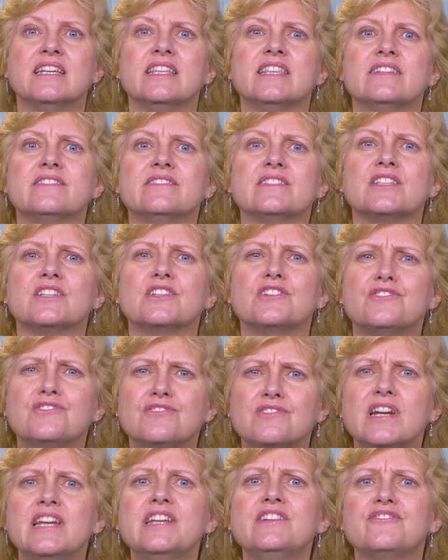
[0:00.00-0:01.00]
there is a
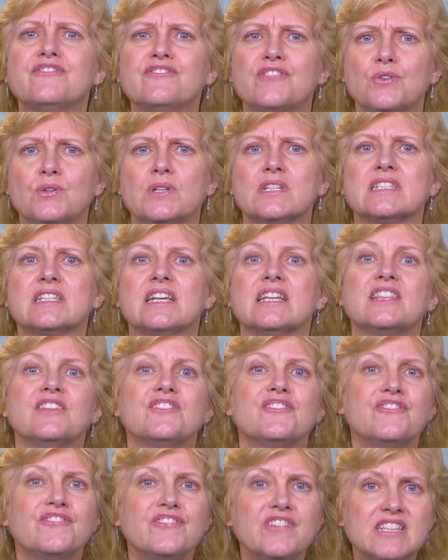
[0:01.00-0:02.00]
great focus on the
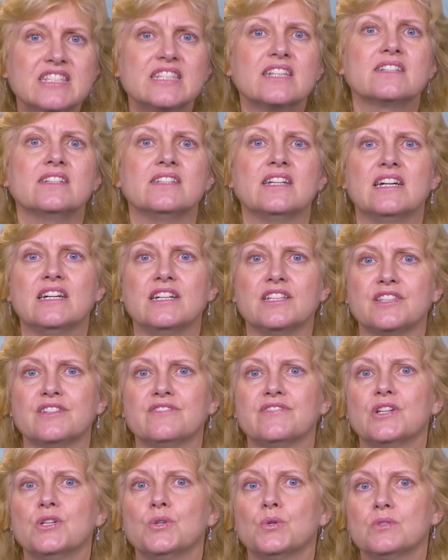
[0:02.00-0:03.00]
physical health
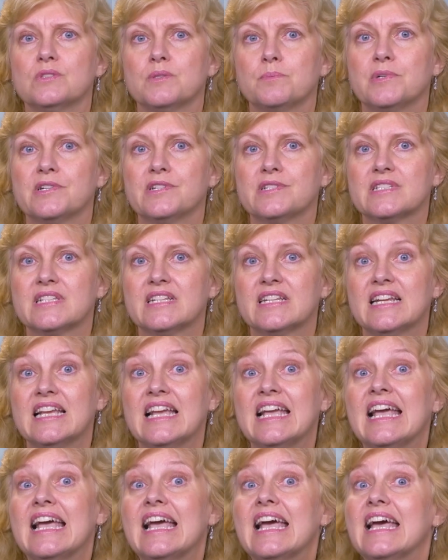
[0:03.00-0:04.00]
of an older person
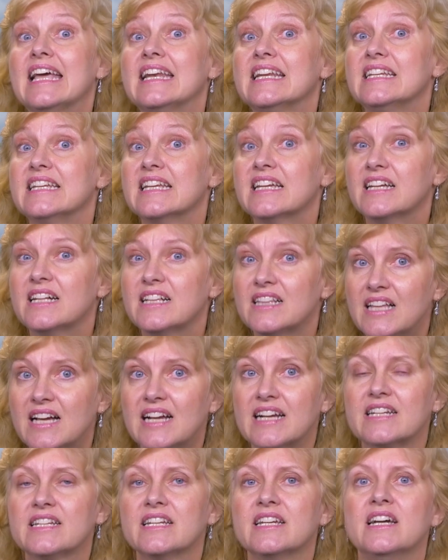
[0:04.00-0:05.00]
and a
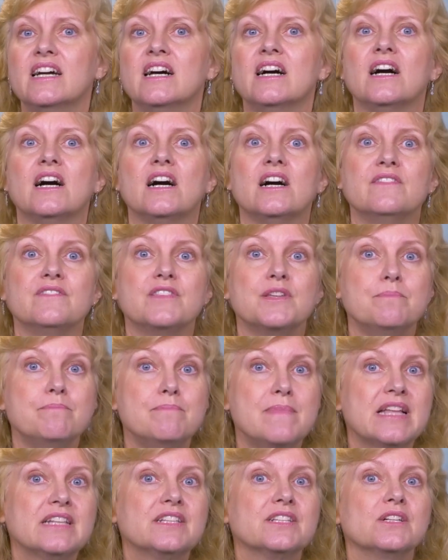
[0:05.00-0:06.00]
neglect of the
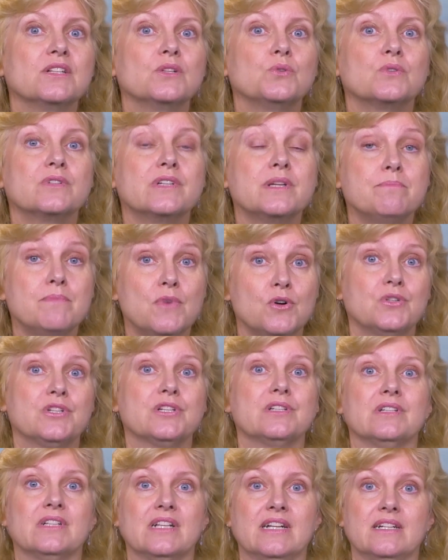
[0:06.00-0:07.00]
mental or
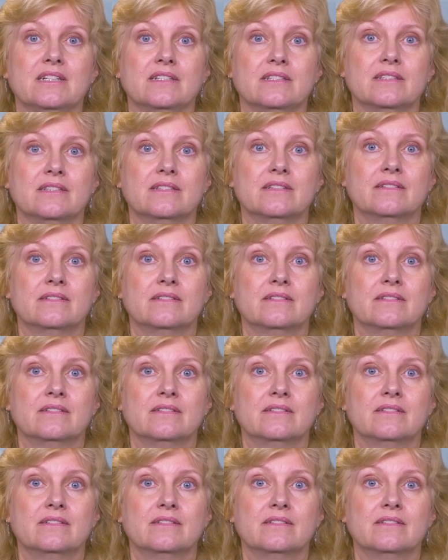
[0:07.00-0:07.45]
emotional health.